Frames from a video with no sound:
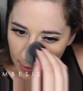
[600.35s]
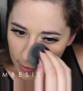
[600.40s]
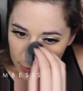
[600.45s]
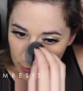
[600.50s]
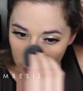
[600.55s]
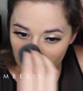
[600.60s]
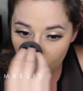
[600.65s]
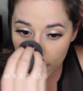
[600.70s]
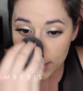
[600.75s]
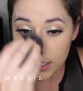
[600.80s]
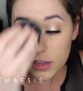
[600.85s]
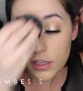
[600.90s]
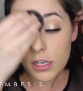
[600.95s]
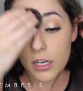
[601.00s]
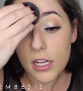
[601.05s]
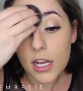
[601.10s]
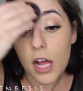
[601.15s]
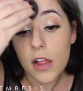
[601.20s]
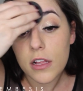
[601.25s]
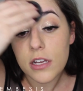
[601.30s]
the
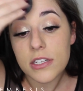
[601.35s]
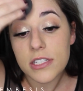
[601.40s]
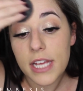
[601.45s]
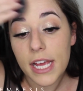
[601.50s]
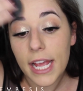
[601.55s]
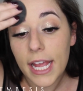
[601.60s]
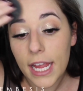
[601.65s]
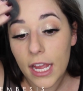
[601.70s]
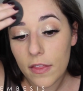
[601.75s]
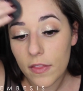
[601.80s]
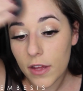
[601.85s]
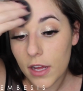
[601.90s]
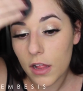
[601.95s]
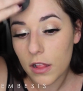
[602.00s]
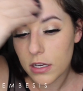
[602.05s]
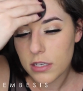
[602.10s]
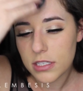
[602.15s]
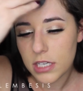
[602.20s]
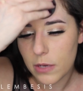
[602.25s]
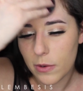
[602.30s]
regular Color Stay and the
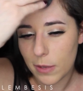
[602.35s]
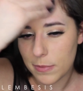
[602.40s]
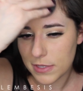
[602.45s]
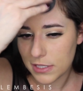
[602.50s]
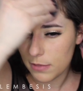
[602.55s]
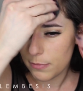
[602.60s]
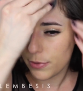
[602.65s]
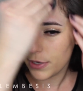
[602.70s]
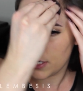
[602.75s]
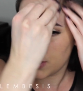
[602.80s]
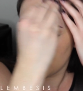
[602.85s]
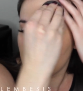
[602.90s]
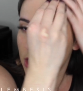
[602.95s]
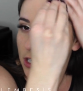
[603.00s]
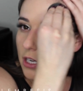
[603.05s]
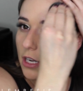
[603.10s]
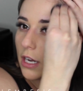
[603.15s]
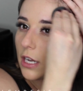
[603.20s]
Color Stay Lift, because I'm pretty sure